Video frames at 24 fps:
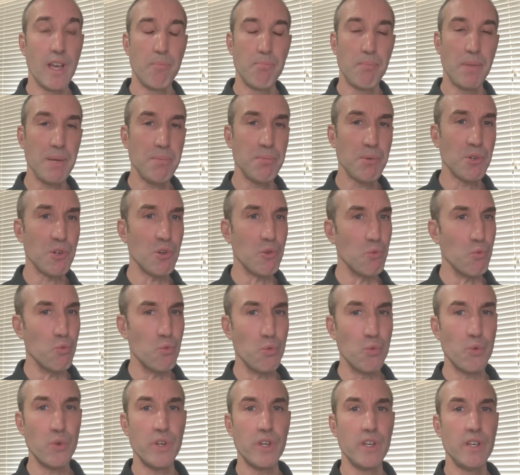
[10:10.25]
People are
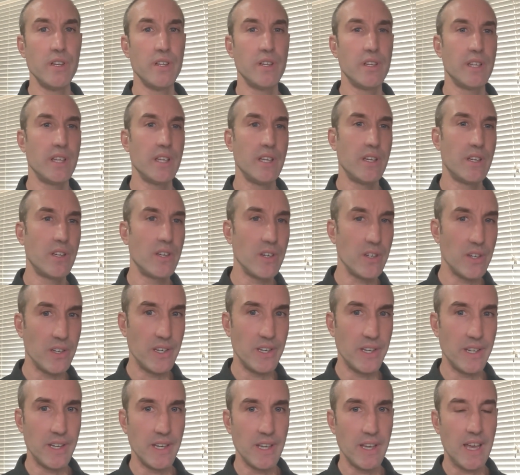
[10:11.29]
really
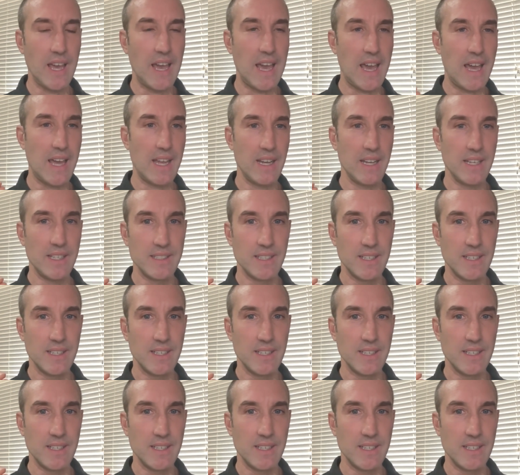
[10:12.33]
good at